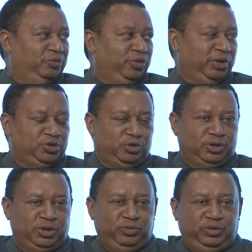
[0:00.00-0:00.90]
We were
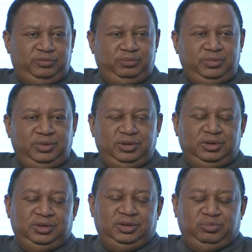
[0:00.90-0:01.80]
talking with
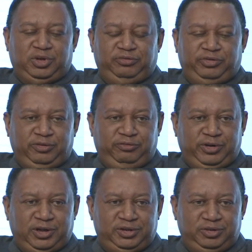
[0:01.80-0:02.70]
my friend
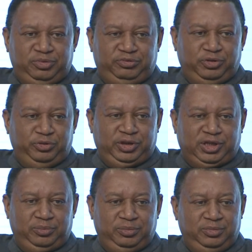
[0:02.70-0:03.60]
Fatih before we
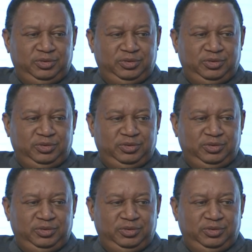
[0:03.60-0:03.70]
came